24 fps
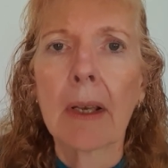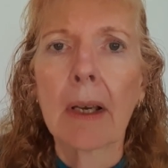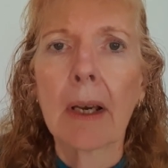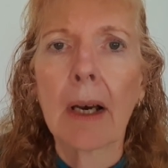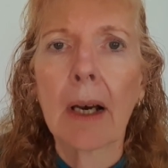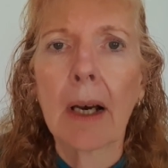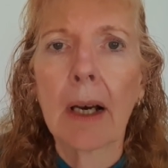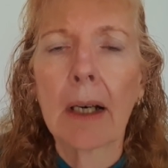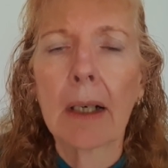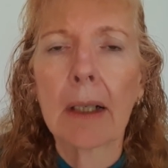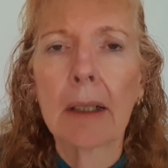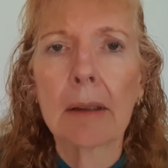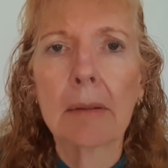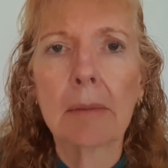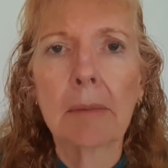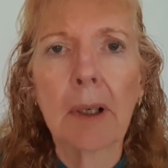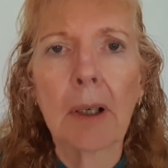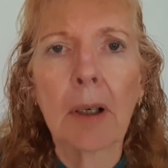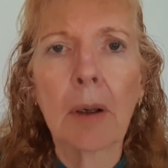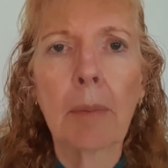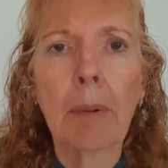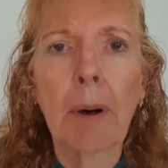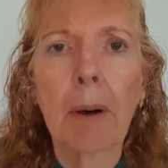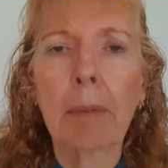
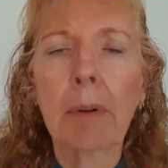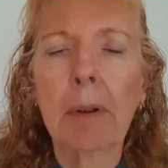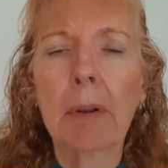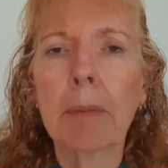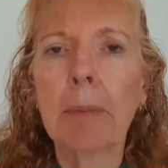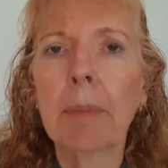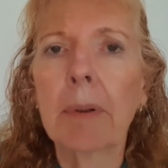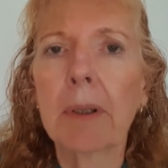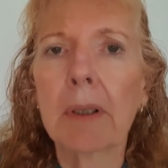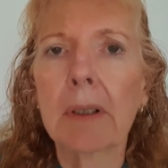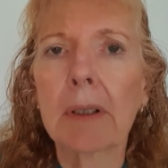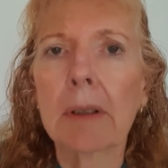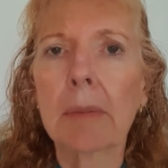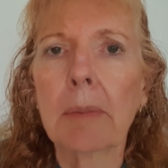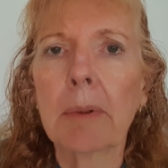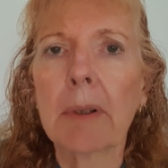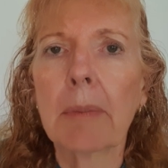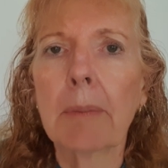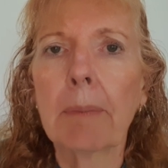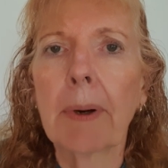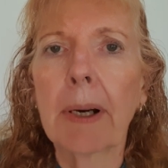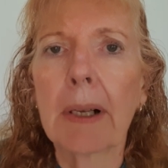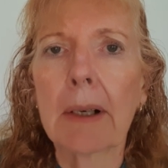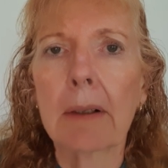I'll probably put a little bit
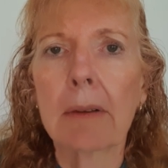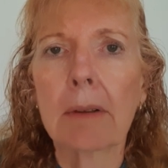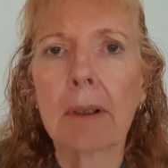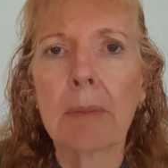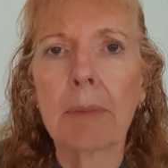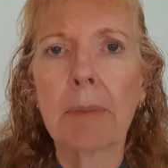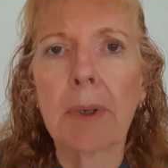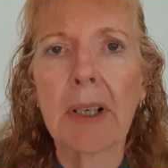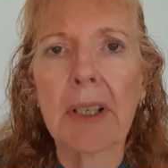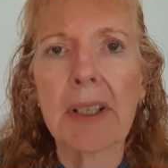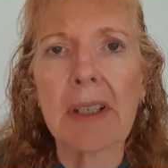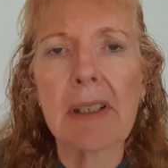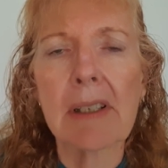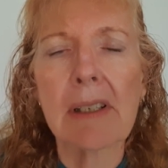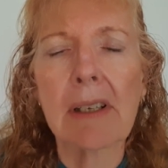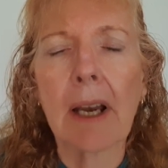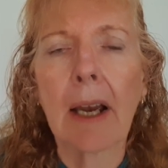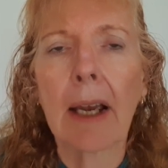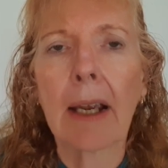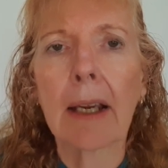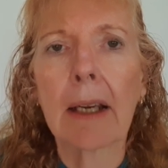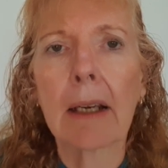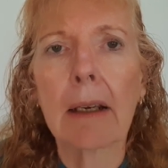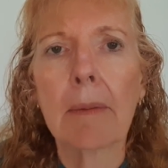of butter on my
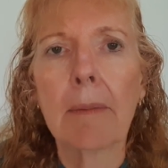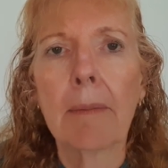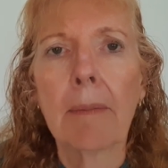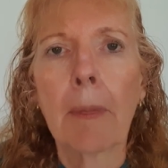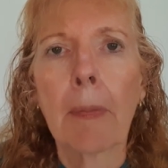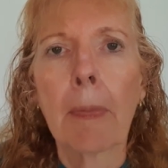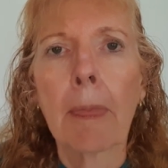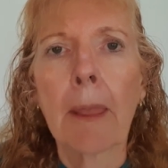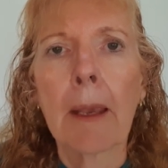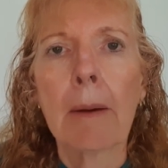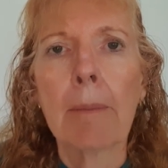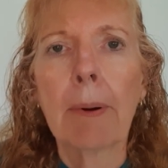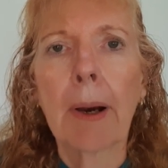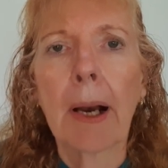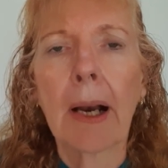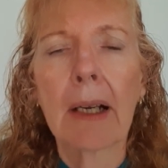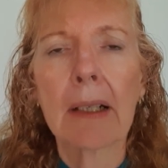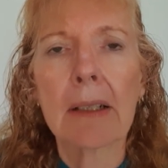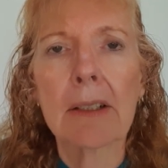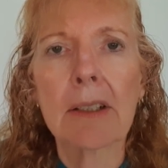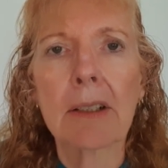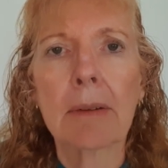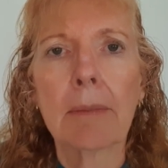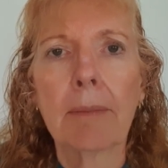steak,
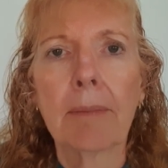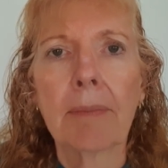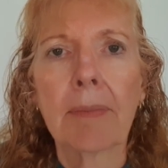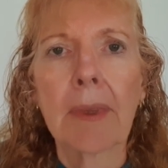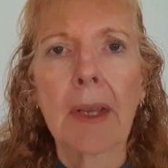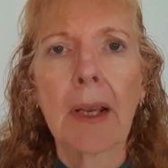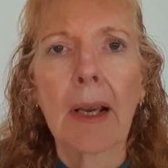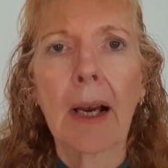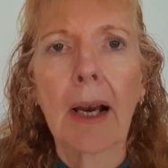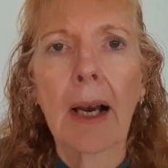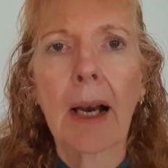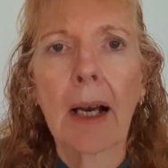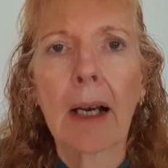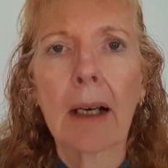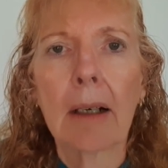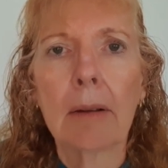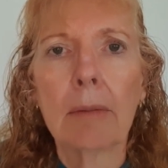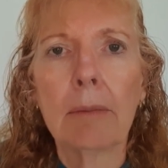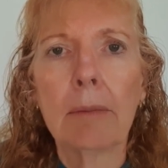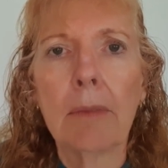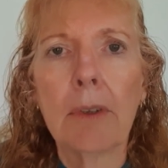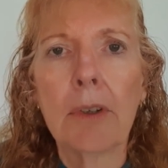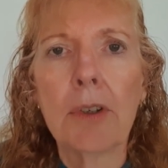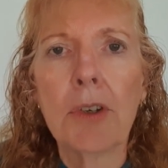but
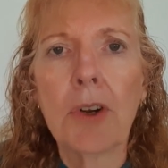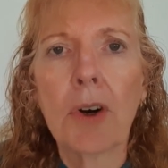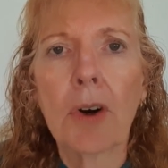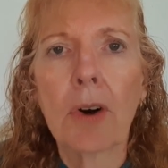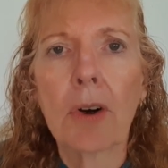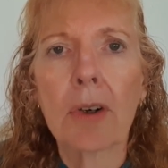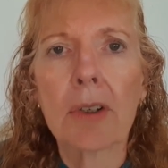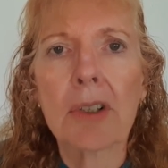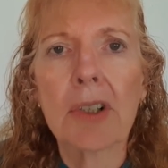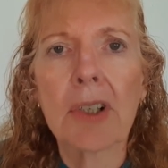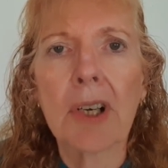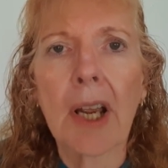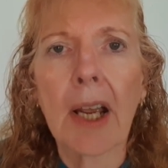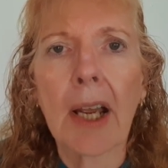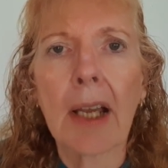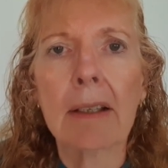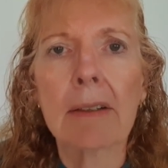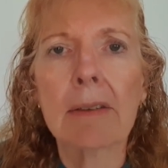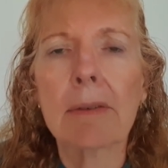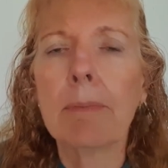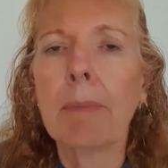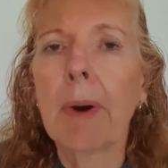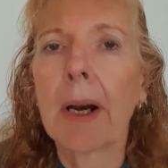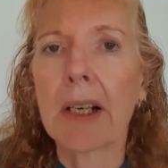not
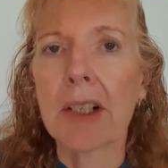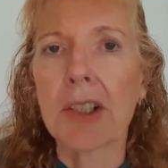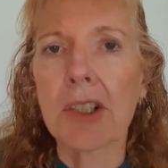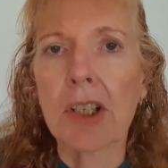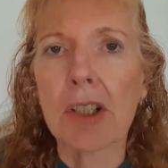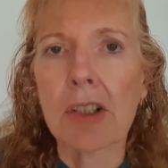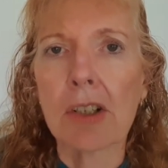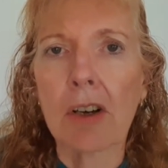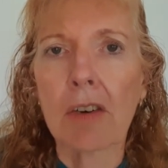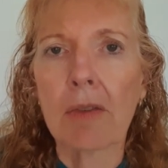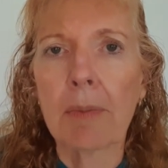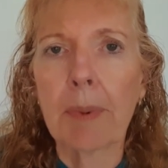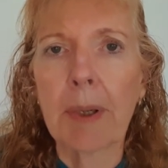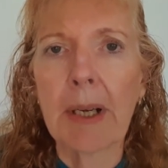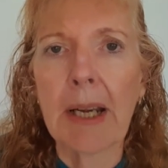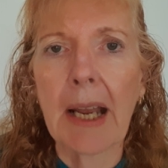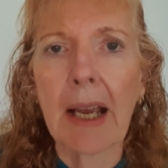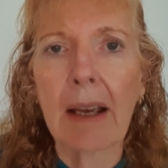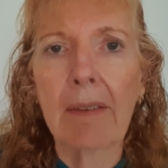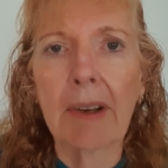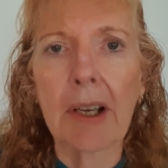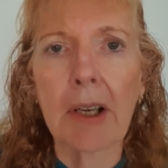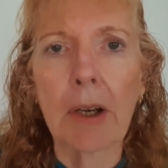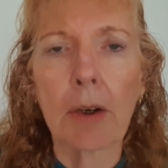as much as I've been
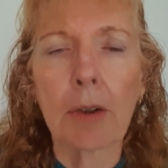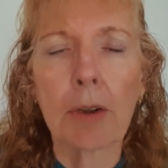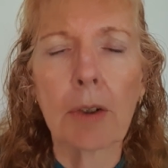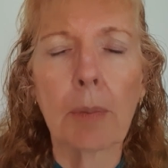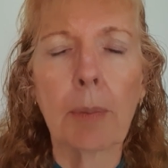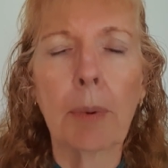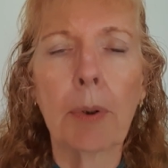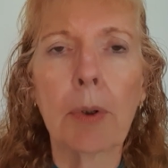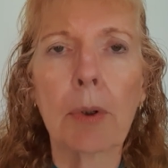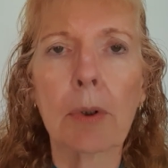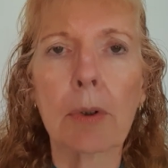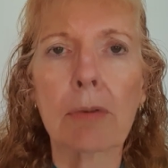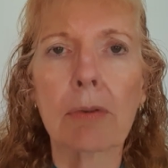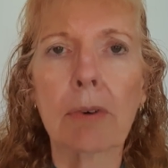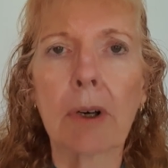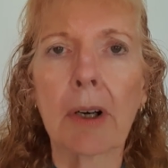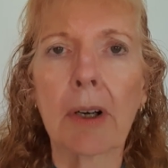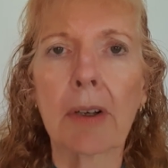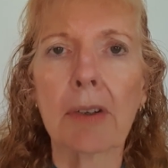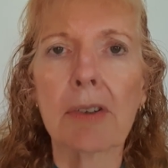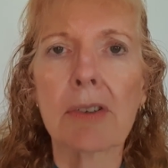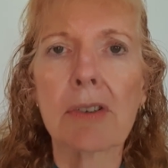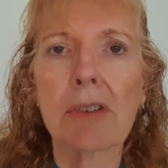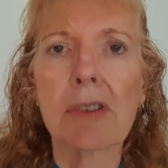having on the pork
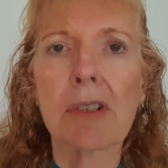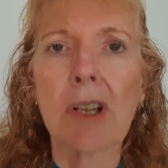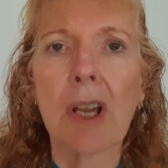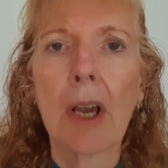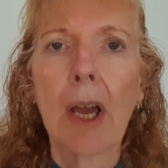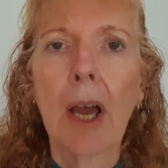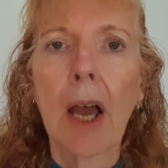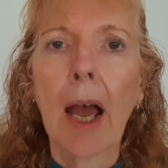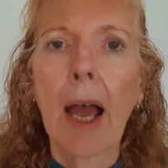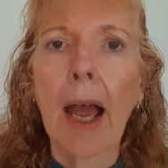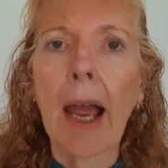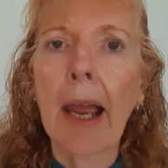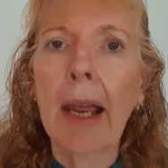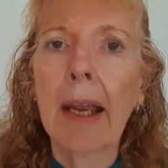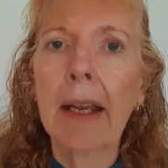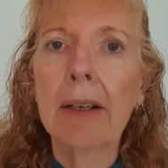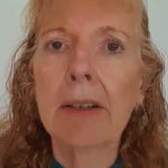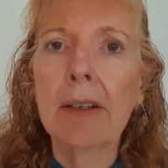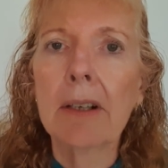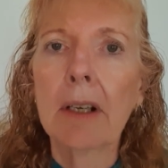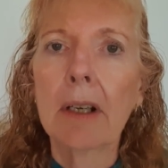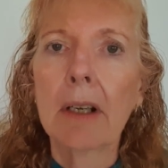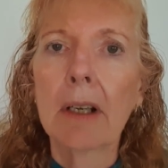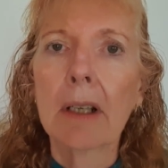roasts.
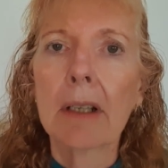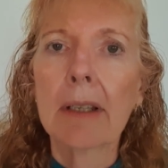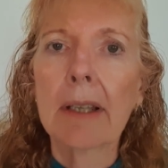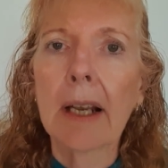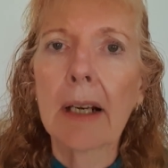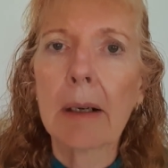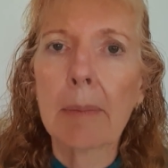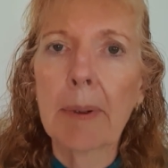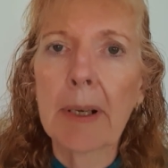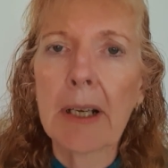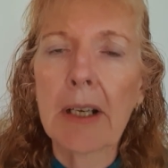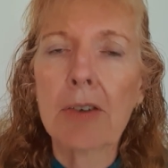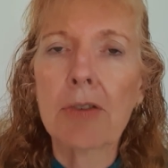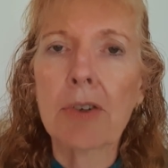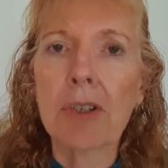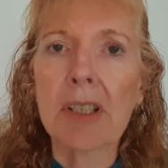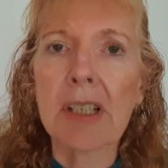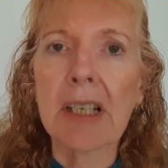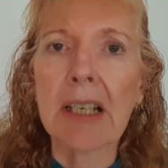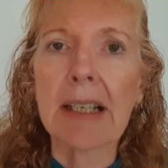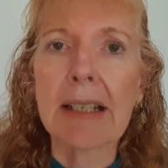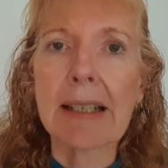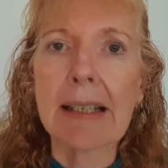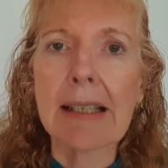And that'll be
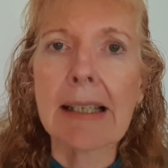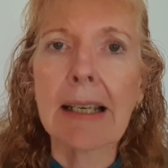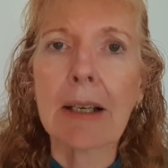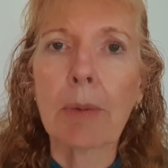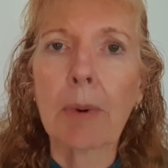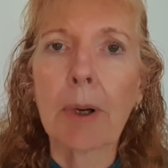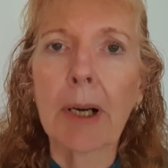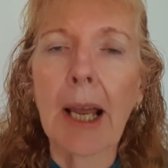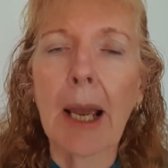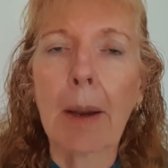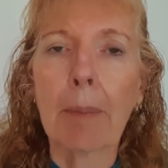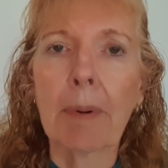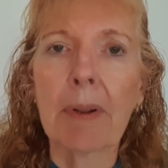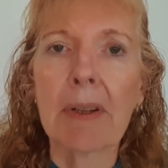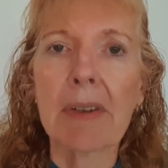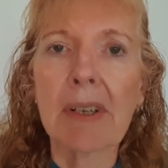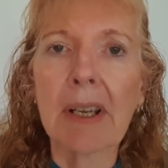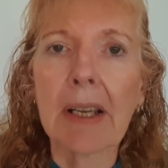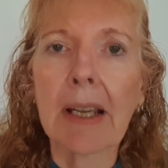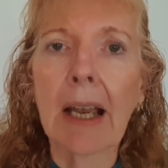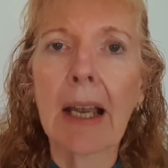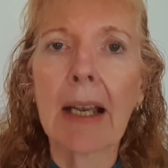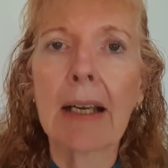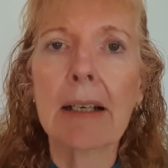interesting to see what happens.
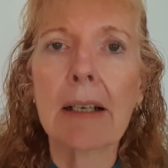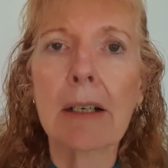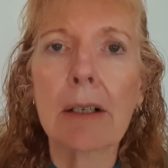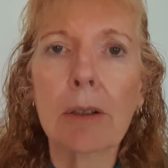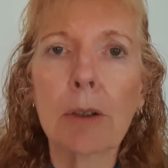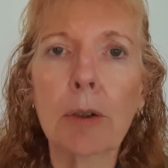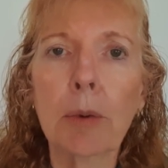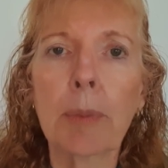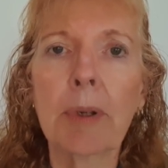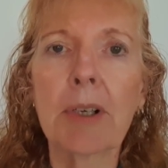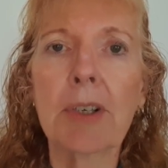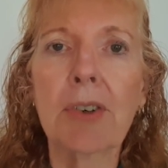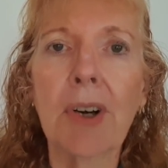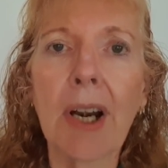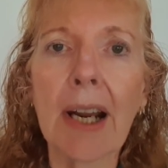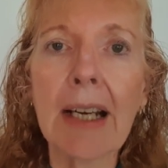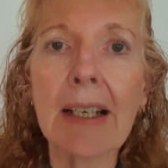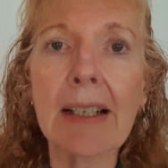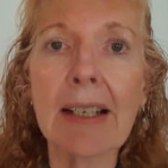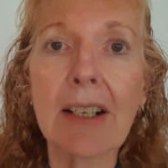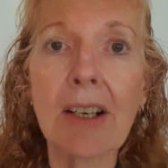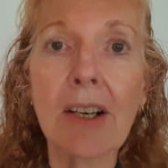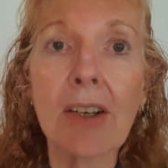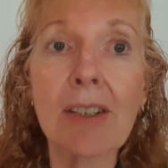Again, it'll all be
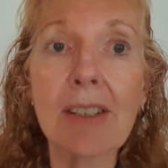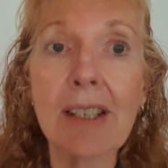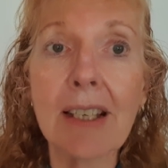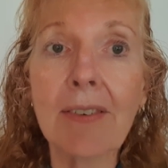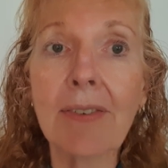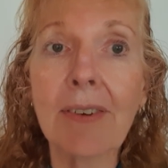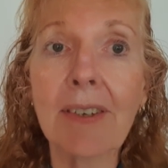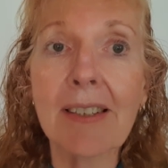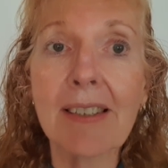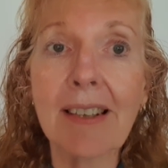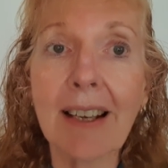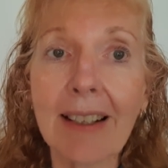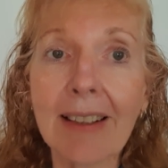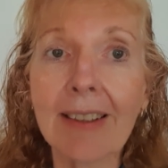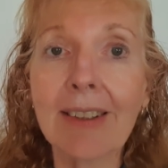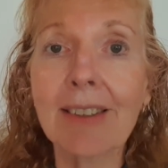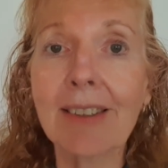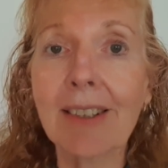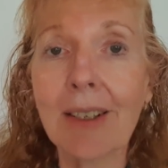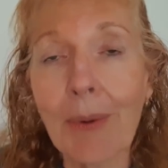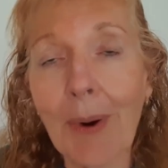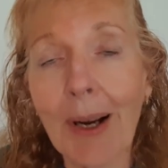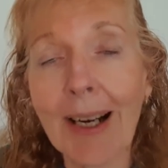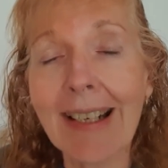tracked, and I'll see if I start
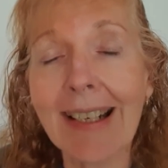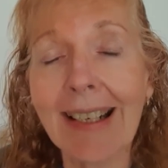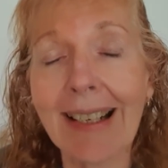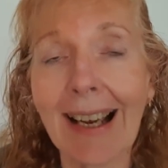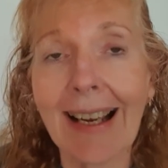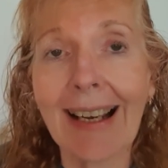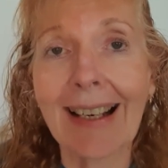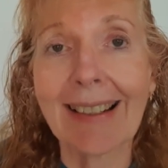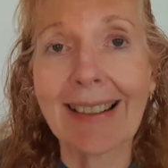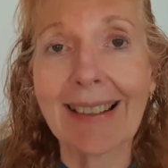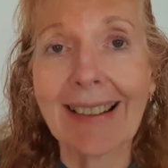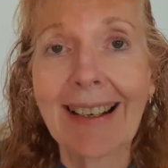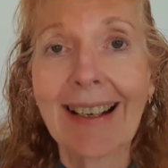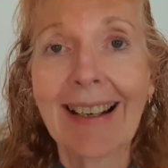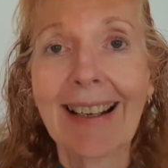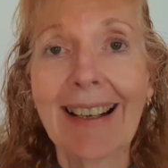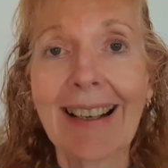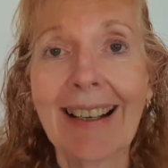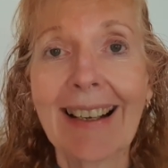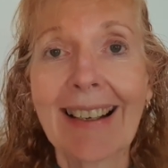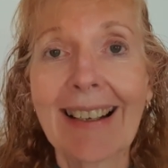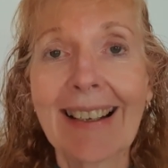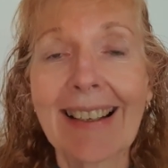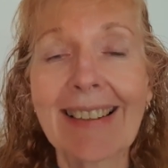losing weight again.
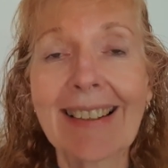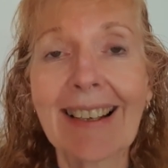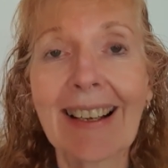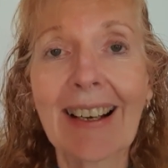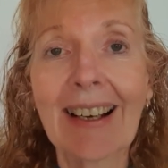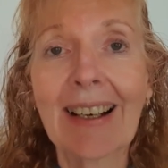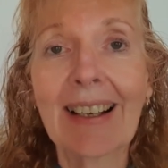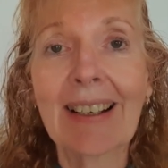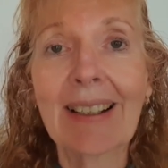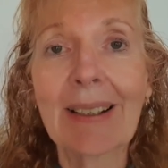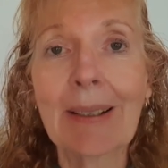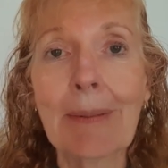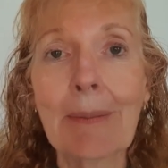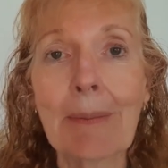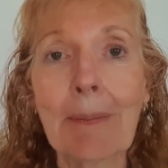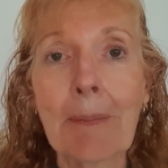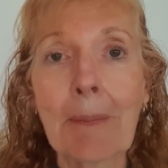So